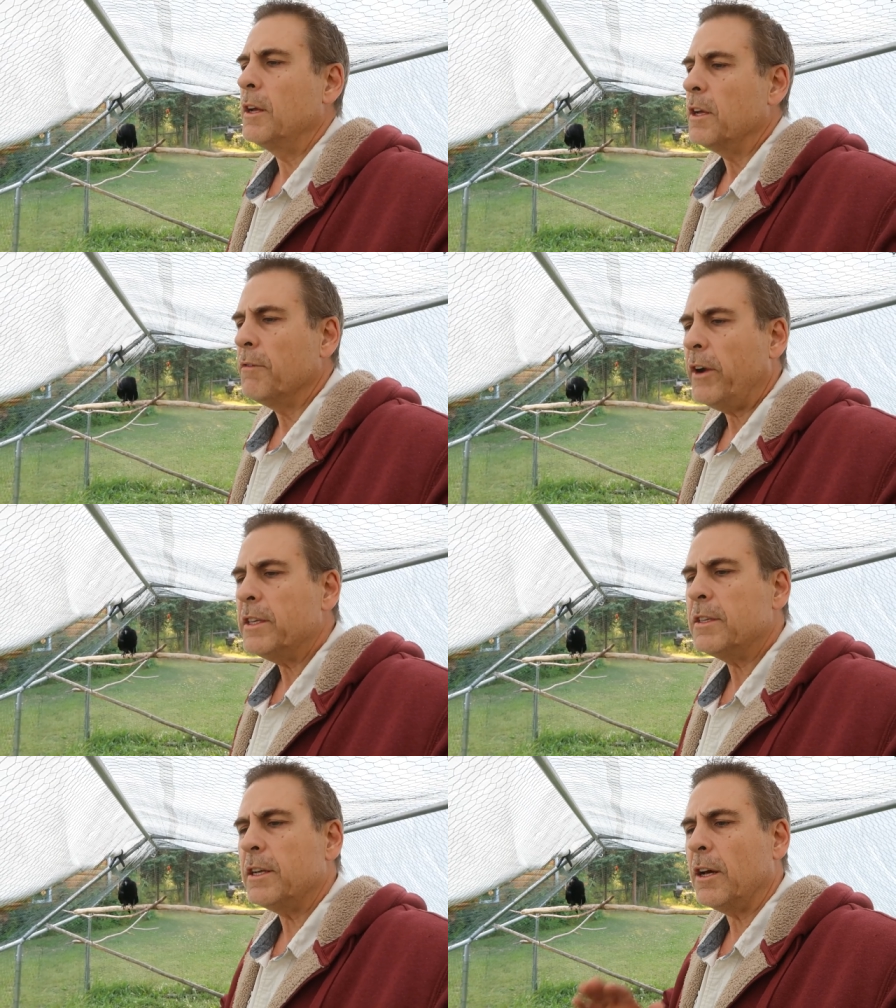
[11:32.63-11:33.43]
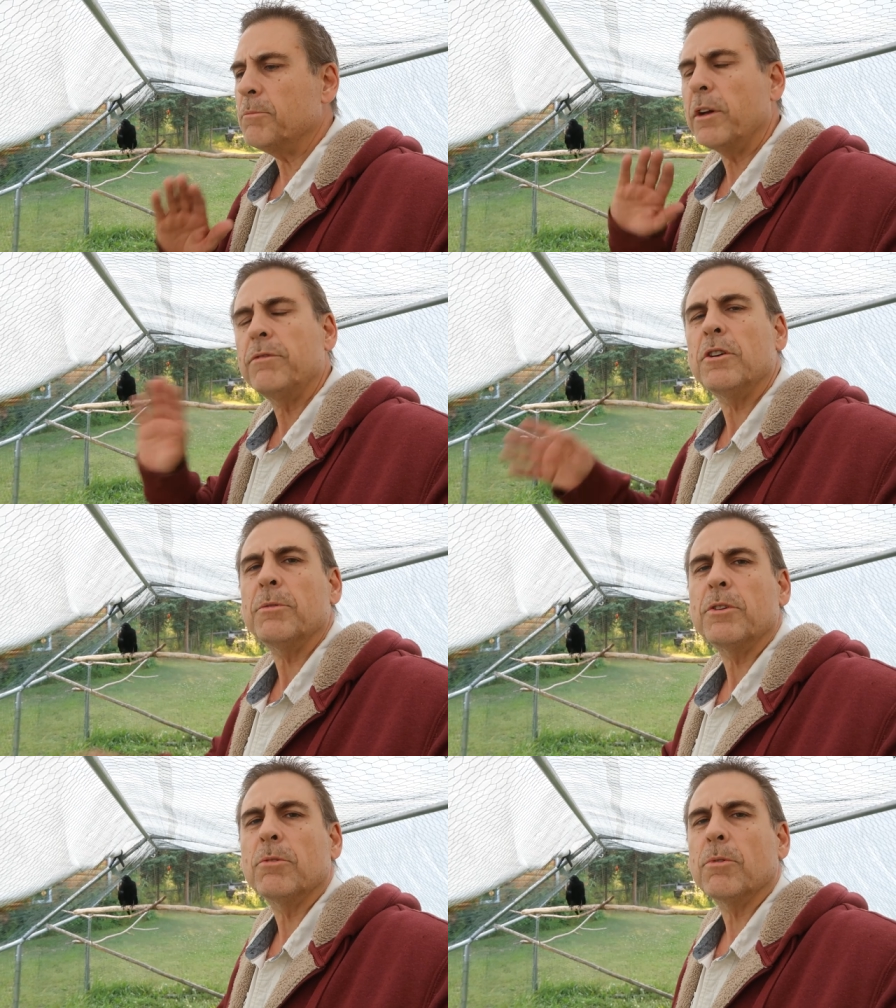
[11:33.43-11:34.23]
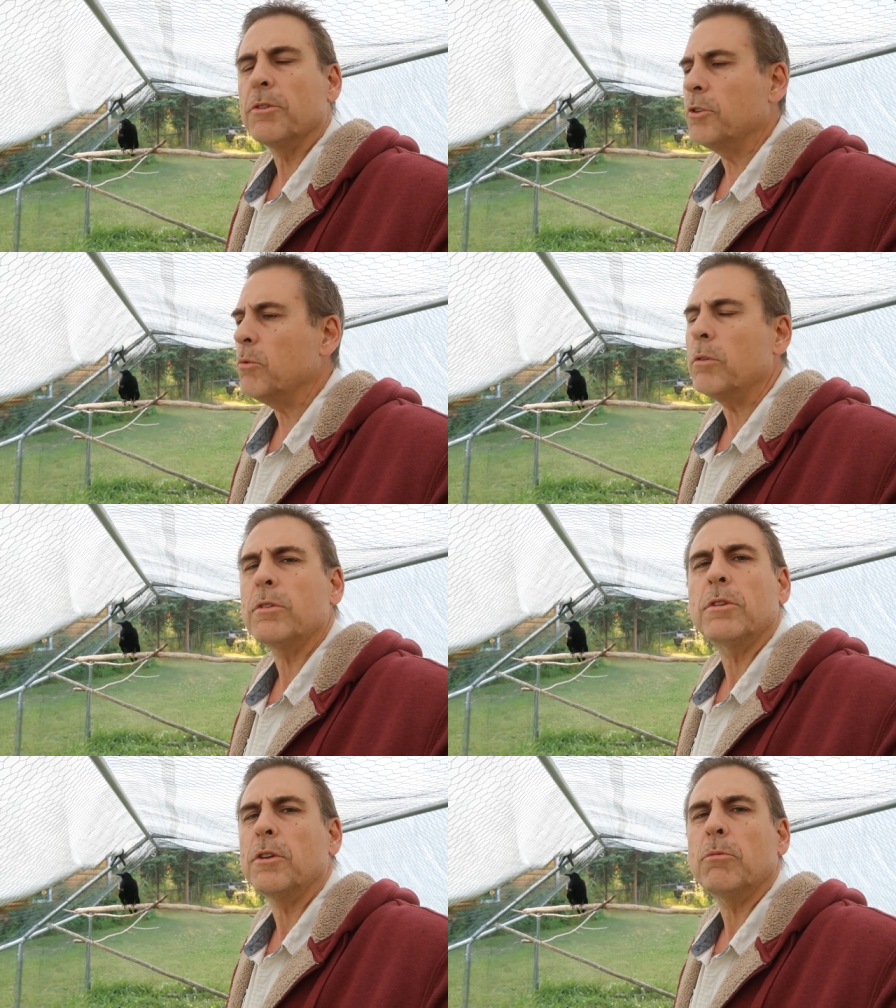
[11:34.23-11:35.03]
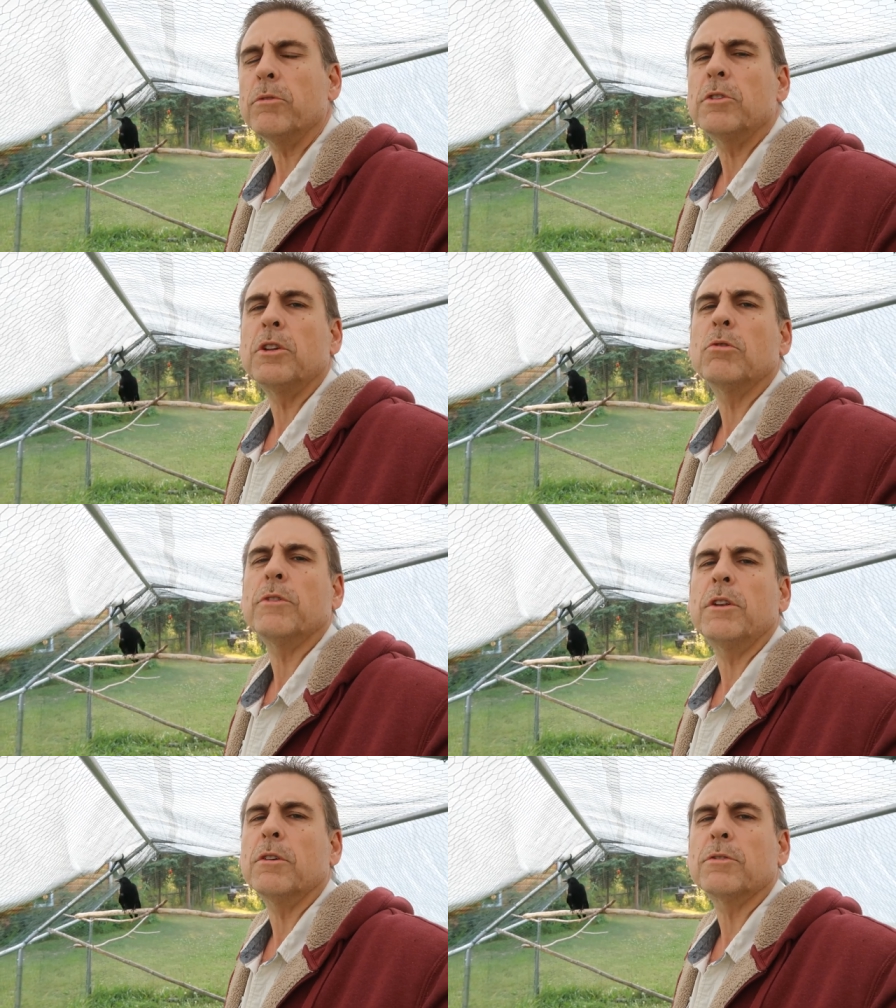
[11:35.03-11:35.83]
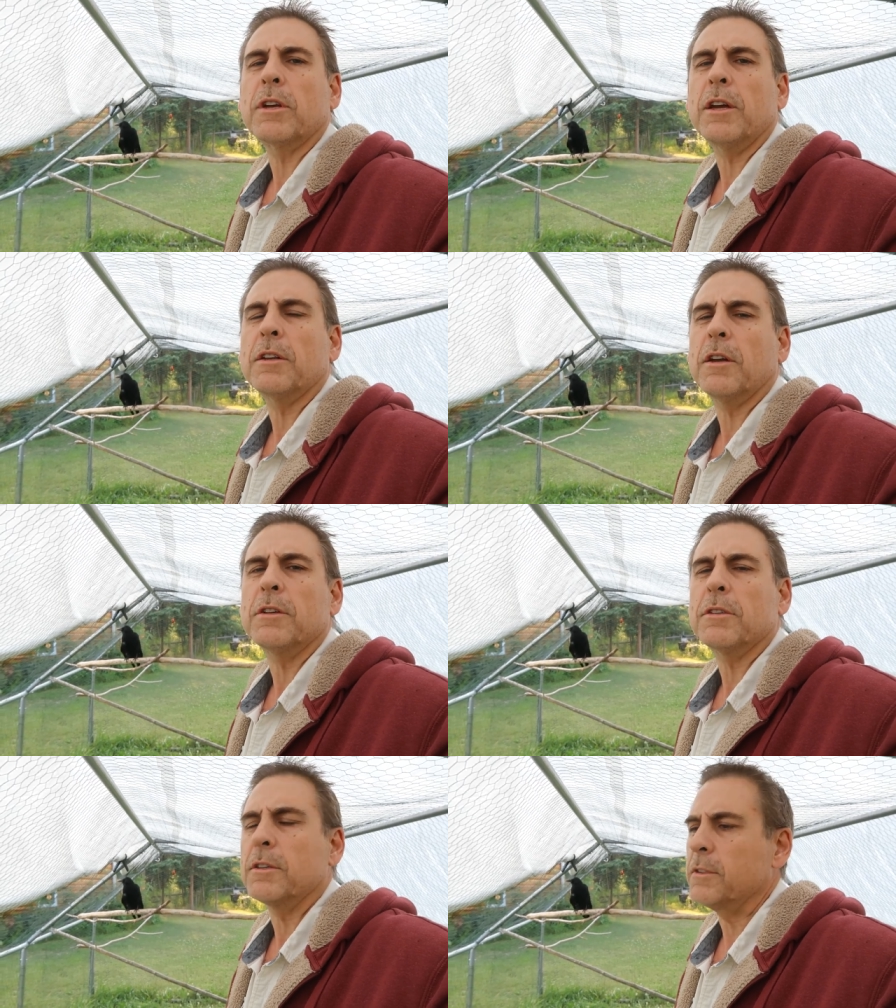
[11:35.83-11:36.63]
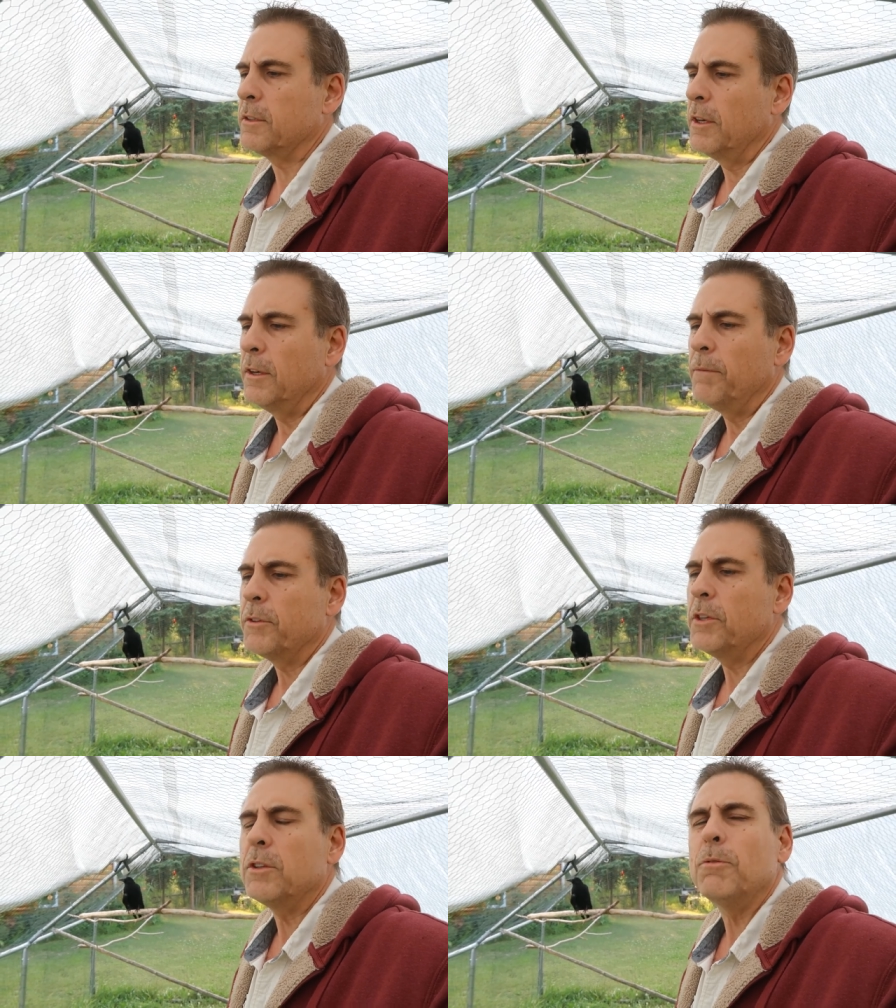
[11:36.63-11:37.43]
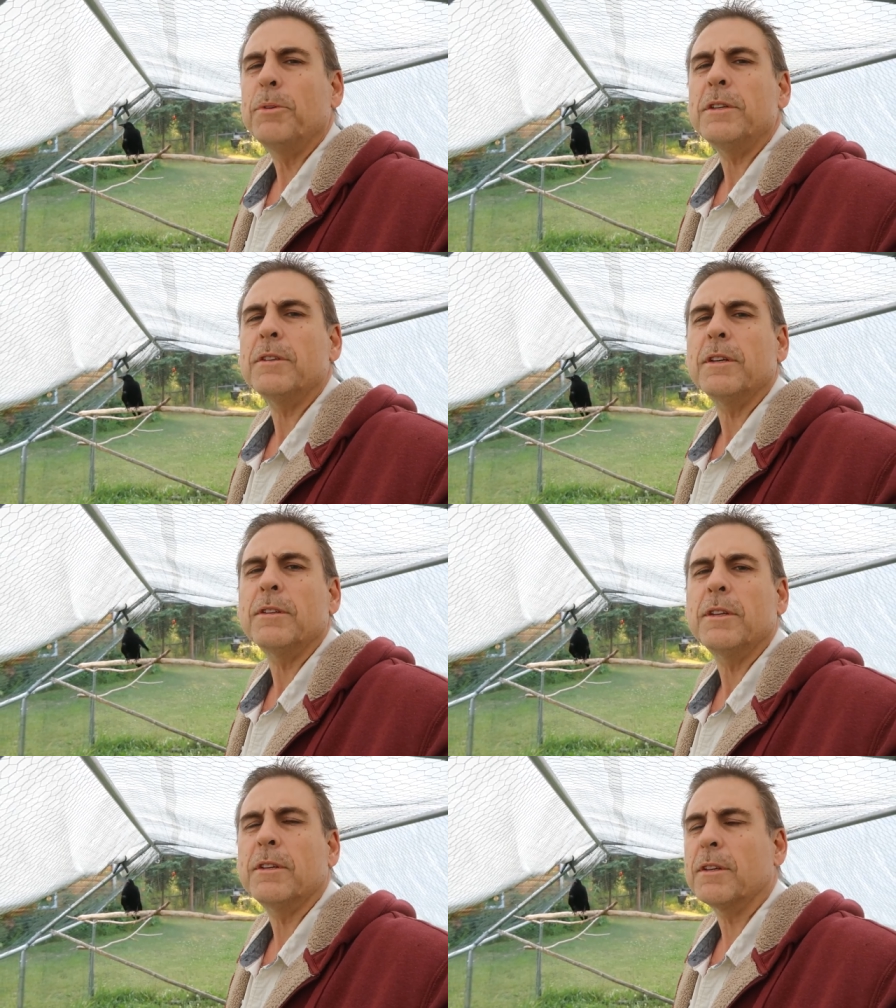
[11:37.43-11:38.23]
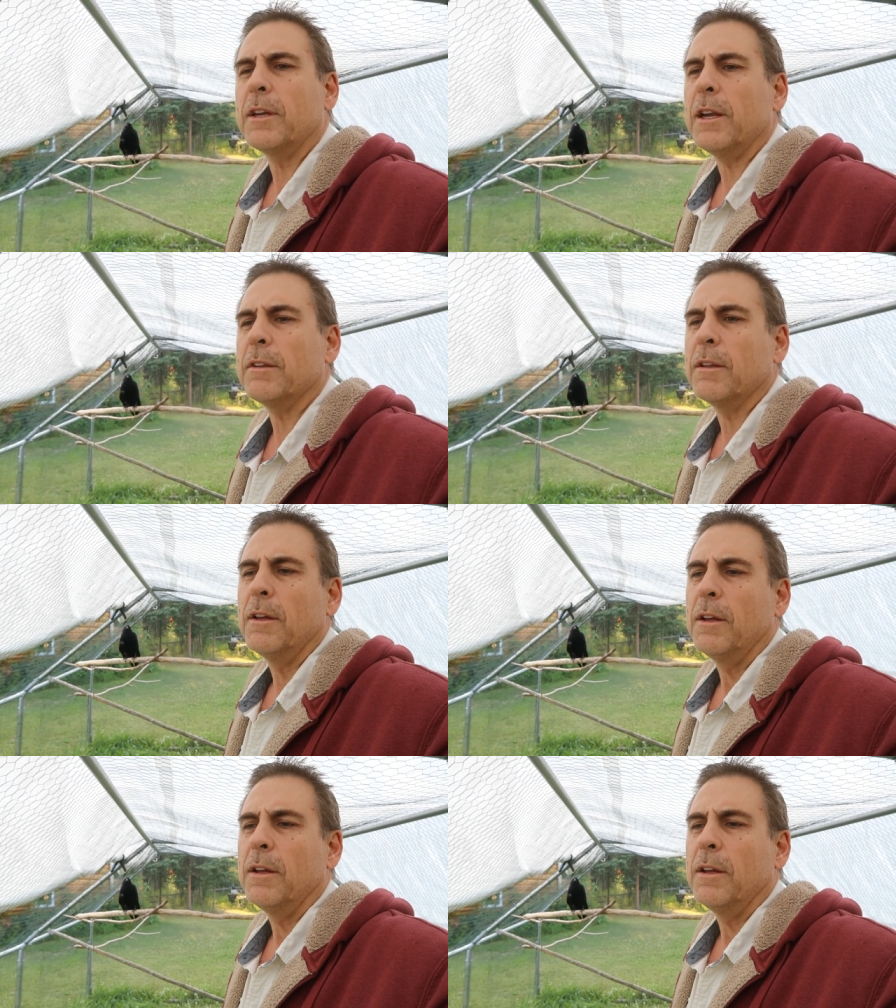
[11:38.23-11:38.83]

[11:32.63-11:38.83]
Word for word: If I said I'm not filming no more, you won't, you won't see no videos again, guys, because she's too busy and she just can't.